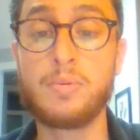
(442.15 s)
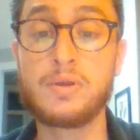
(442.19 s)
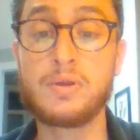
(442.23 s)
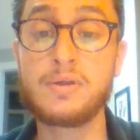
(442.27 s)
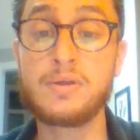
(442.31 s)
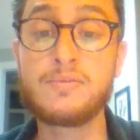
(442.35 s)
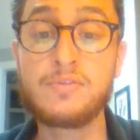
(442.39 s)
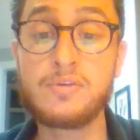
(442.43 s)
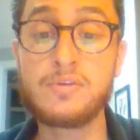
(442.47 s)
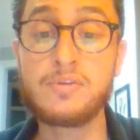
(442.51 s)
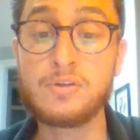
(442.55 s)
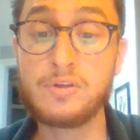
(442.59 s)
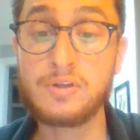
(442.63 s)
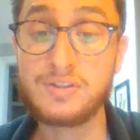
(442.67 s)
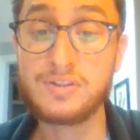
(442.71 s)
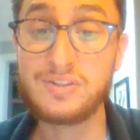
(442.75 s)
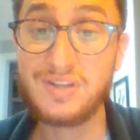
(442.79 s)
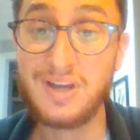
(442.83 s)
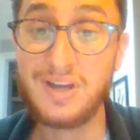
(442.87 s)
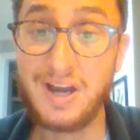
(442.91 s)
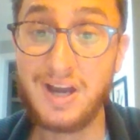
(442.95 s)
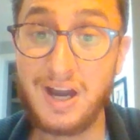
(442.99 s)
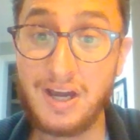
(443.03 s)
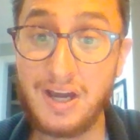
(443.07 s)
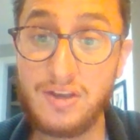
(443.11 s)
But if you
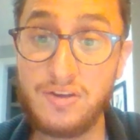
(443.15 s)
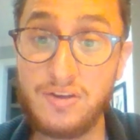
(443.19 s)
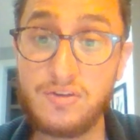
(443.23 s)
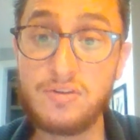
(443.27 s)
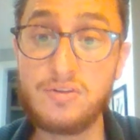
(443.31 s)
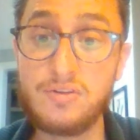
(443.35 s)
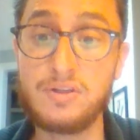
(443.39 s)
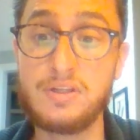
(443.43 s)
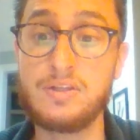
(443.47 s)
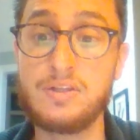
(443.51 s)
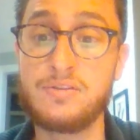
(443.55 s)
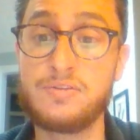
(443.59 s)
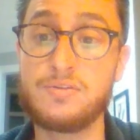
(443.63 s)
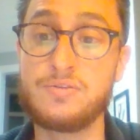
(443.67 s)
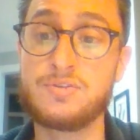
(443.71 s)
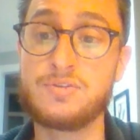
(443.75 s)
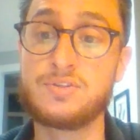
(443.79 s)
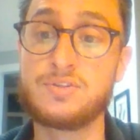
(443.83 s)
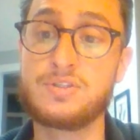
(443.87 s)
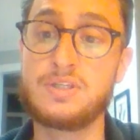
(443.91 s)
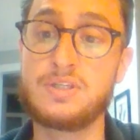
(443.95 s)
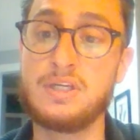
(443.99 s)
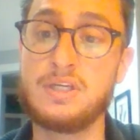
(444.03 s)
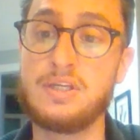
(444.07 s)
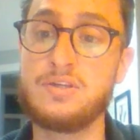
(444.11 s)
looked underneath your
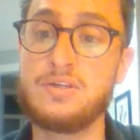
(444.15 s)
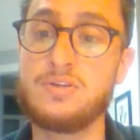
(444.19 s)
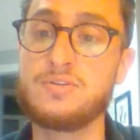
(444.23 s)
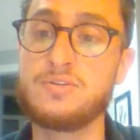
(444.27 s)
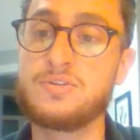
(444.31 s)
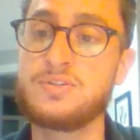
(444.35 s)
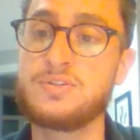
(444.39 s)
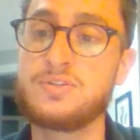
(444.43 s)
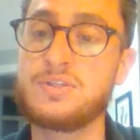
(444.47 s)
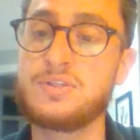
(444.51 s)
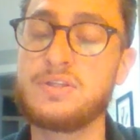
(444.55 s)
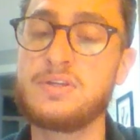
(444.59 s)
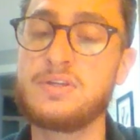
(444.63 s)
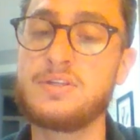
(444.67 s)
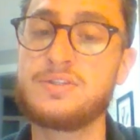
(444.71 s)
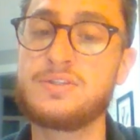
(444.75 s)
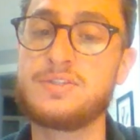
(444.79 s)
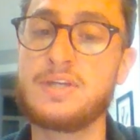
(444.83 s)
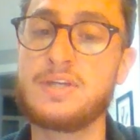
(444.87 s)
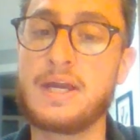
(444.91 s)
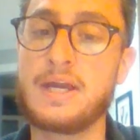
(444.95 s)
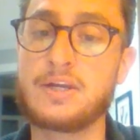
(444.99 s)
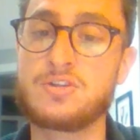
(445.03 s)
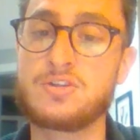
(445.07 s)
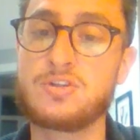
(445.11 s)
skin, you'll see that
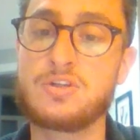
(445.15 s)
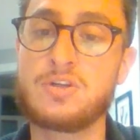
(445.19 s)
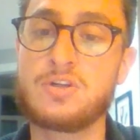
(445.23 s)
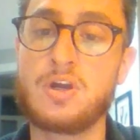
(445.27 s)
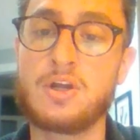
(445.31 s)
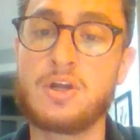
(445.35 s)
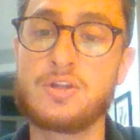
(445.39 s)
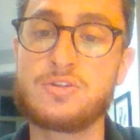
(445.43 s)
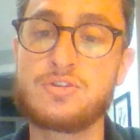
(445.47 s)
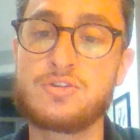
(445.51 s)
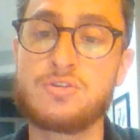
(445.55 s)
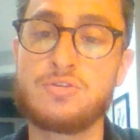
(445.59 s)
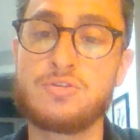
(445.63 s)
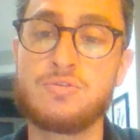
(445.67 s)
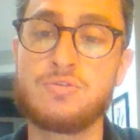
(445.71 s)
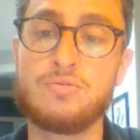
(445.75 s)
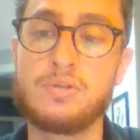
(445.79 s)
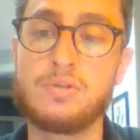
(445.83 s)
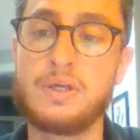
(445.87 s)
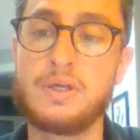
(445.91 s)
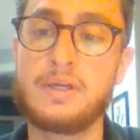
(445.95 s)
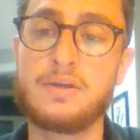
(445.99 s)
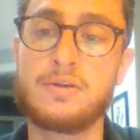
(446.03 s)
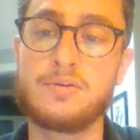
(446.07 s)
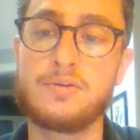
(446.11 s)
it's actually got two
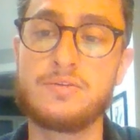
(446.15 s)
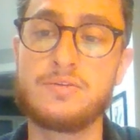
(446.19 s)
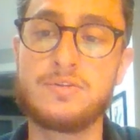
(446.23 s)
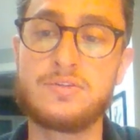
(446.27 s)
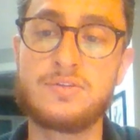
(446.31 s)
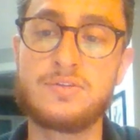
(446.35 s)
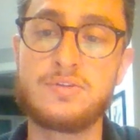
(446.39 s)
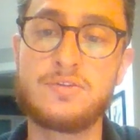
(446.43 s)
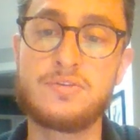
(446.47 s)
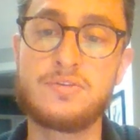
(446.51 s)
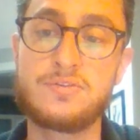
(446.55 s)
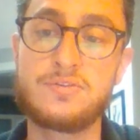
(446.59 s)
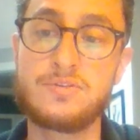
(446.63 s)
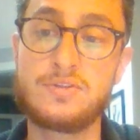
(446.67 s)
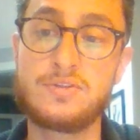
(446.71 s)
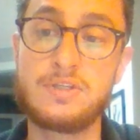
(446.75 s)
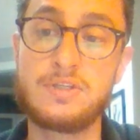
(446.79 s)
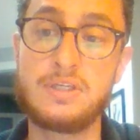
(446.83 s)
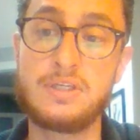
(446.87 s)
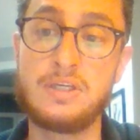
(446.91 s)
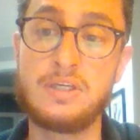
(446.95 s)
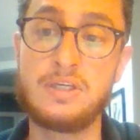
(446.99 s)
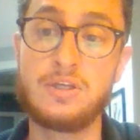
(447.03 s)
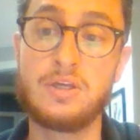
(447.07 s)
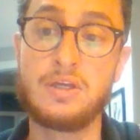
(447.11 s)
layers. There's
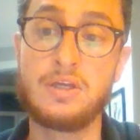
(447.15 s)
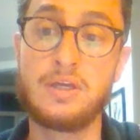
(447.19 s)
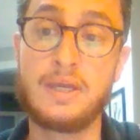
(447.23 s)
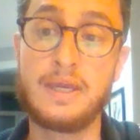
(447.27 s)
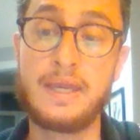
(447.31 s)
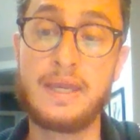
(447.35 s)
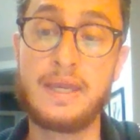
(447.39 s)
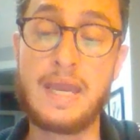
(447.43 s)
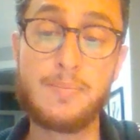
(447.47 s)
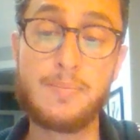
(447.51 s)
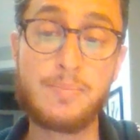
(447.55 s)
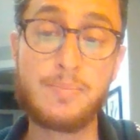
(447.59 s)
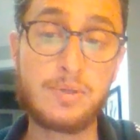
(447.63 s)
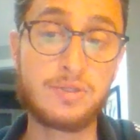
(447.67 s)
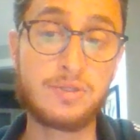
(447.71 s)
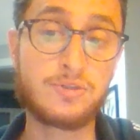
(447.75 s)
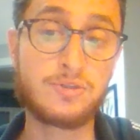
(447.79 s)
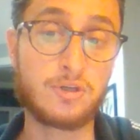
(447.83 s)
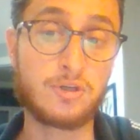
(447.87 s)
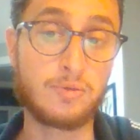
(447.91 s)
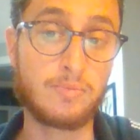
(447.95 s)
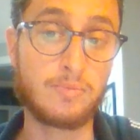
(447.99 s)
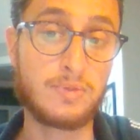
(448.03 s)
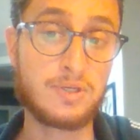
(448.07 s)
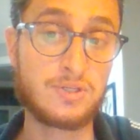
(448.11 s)
the
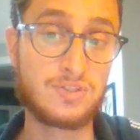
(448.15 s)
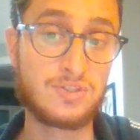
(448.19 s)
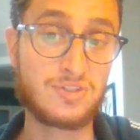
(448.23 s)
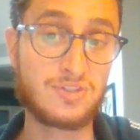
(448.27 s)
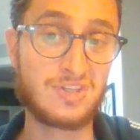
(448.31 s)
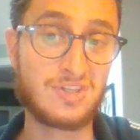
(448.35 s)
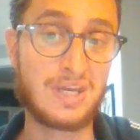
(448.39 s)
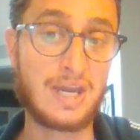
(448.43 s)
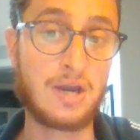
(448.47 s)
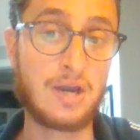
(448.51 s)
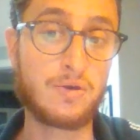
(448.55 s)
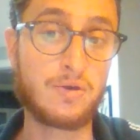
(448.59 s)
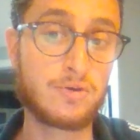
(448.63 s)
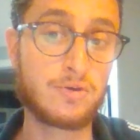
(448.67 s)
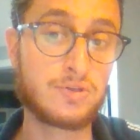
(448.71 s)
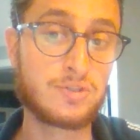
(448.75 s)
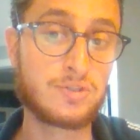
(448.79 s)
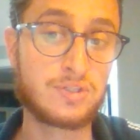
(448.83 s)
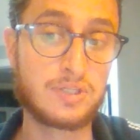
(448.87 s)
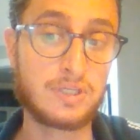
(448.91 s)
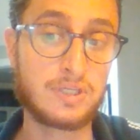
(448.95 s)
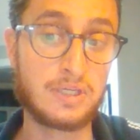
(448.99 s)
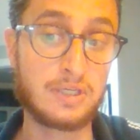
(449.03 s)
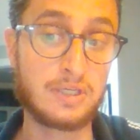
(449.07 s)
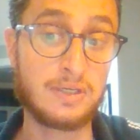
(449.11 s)
epidermis, the outer
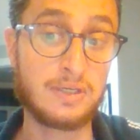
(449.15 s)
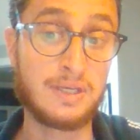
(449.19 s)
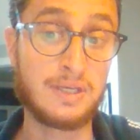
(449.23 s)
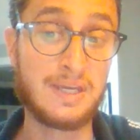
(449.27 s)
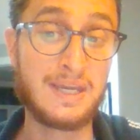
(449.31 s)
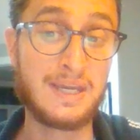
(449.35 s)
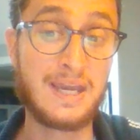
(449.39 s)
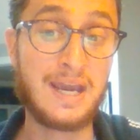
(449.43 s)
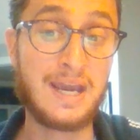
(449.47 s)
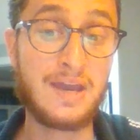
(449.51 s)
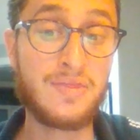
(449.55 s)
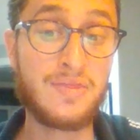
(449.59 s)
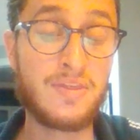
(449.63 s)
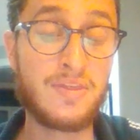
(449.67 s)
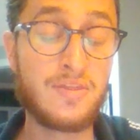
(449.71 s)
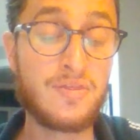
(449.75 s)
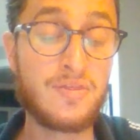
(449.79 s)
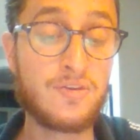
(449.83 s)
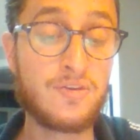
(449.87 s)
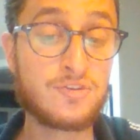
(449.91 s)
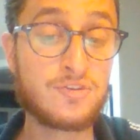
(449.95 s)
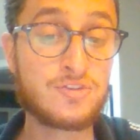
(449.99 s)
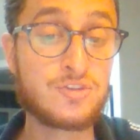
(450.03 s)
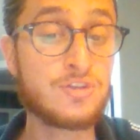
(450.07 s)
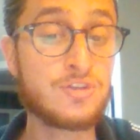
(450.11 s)
skin, and
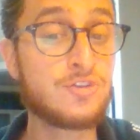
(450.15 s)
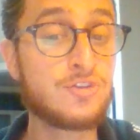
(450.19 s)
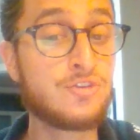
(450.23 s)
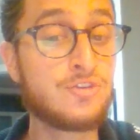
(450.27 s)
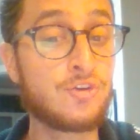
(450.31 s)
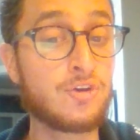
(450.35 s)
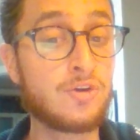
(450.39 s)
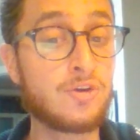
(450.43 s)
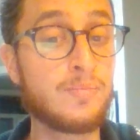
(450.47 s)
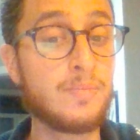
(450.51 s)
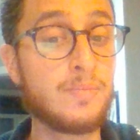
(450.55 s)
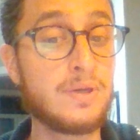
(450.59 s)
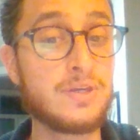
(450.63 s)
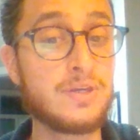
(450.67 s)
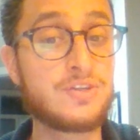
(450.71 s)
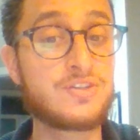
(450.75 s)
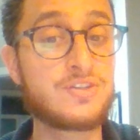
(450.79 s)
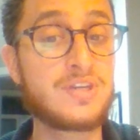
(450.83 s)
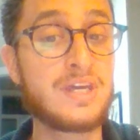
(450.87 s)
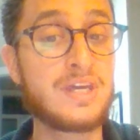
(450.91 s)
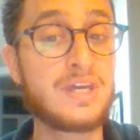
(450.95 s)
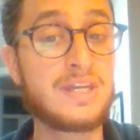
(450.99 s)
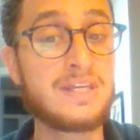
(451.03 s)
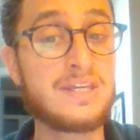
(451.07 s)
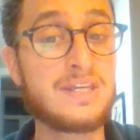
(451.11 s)
then there's the
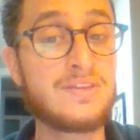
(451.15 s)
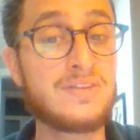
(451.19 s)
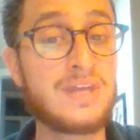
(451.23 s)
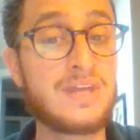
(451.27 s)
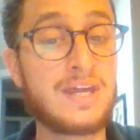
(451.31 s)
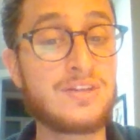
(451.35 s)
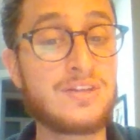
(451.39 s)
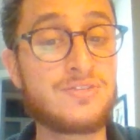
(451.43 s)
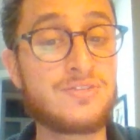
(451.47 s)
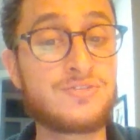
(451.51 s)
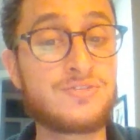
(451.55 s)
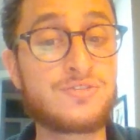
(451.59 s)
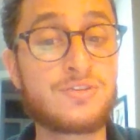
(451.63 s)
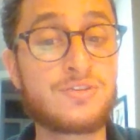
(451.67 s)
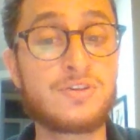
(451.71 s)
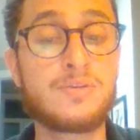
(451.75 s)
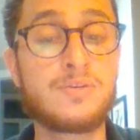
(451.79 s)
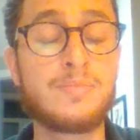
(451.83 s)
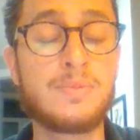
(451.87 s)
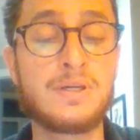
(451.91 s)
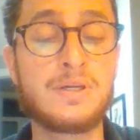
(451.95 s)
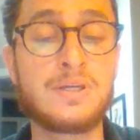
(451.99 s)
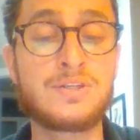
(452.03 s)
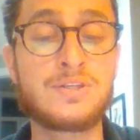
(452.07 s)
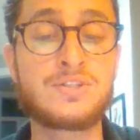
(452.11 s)
dermis. And in that
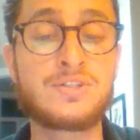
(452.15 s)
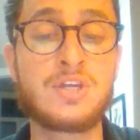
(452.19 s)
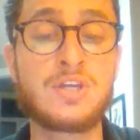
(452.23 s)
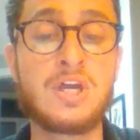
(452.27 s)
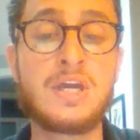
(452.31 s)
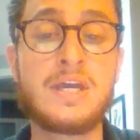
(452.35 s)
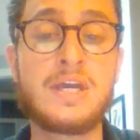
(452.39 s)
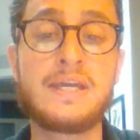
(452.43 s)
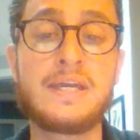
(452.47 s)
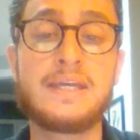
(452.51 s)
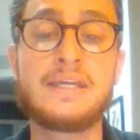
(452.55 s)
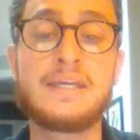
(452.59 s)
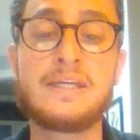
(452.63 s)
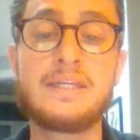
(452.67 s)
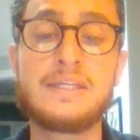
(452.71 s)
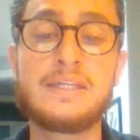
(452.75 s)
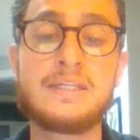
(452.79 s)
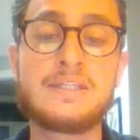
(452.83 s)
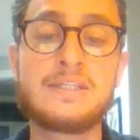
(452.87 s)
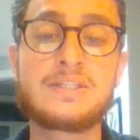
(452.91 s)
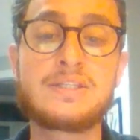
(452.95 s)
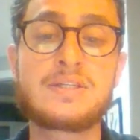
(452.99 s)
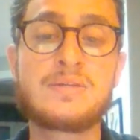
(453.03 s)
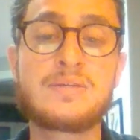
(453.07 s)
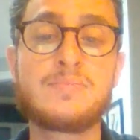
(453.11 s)
dermis, it
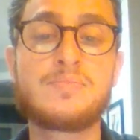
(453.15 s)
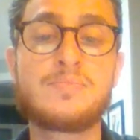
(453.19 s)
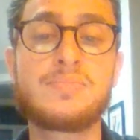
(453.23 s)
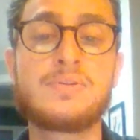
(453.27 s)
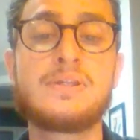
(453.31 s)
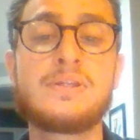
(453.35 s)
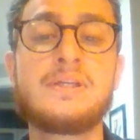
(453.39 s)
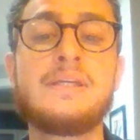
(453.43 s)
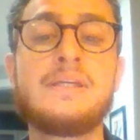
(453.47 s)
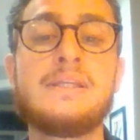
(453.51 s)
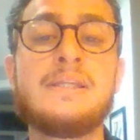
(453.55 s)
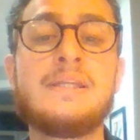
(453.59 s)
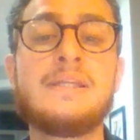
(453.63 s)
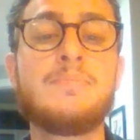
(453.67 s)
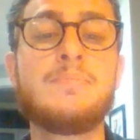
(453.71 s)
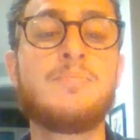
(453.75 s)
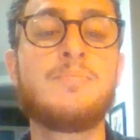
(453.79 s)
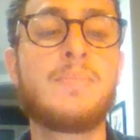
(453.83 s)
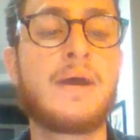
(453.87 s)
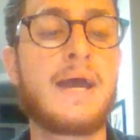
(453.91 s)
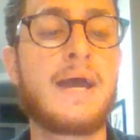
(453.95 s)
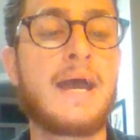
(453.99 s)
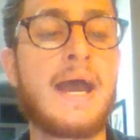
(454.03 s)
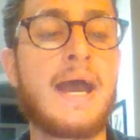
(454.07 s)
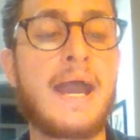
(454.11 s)
is
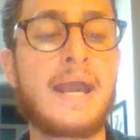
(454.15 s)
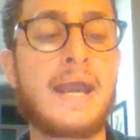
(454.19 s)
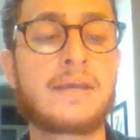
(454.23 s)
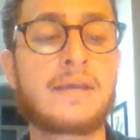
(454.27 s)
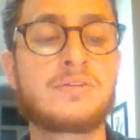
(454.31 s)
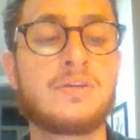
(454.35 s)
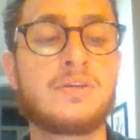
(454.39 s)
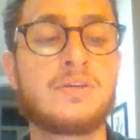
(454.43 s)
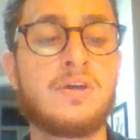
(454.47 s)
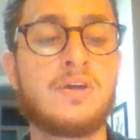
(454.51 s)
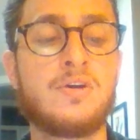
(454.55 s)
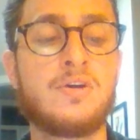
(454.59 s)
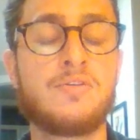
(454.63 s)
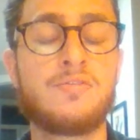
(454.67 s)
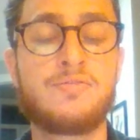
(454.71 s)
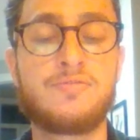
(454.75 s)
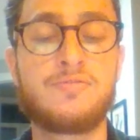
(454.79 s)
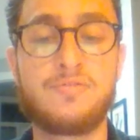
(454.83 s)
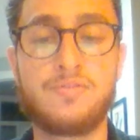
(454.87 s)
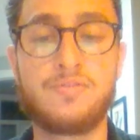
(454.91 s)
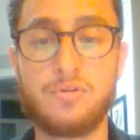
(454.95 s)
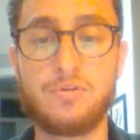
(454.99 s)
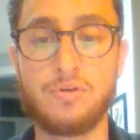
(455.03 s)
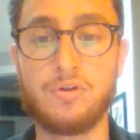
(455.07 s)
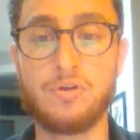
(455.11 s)
completely packed
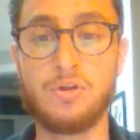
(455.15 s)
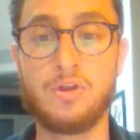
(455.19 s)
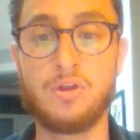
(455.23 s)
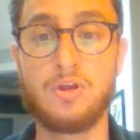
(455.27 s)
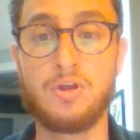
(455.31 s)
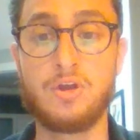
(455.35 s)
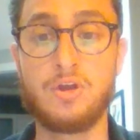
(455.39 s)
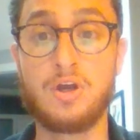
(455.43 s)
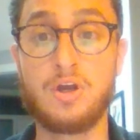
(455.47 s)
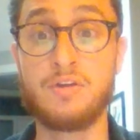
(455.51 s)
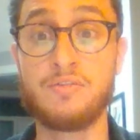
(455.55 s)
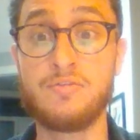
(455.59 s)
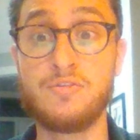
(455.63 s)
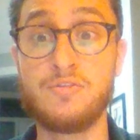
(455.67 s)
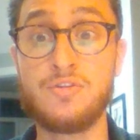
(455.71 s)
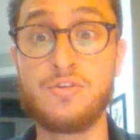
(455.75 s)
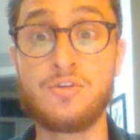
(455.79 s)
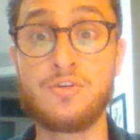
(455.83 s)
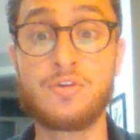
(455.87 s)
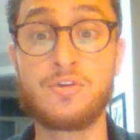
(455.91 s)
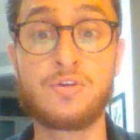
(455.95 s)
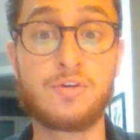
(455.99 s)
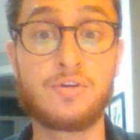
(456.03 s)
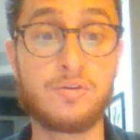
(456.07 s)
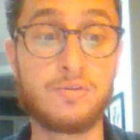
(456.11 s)
full of
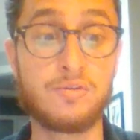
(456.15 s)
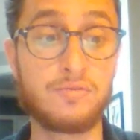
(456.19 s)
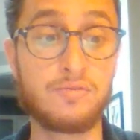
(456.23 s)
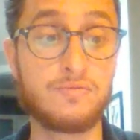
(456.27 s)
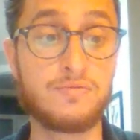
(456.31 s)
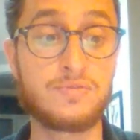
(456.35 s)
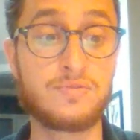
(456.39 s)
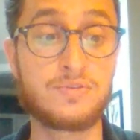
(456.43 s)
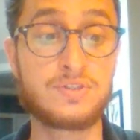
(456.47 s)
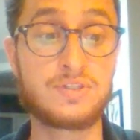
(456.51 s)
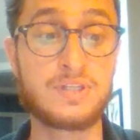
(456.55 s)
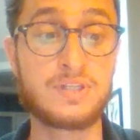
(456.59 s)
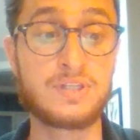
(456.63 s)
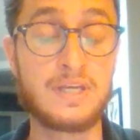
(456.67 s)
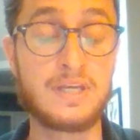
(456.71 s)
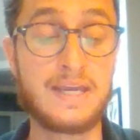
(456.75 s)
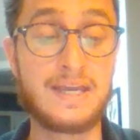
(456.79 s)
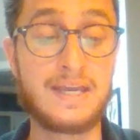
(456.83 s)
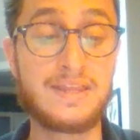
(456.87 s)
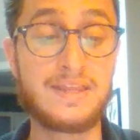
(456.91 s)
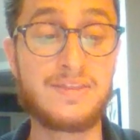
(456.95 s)
nerves.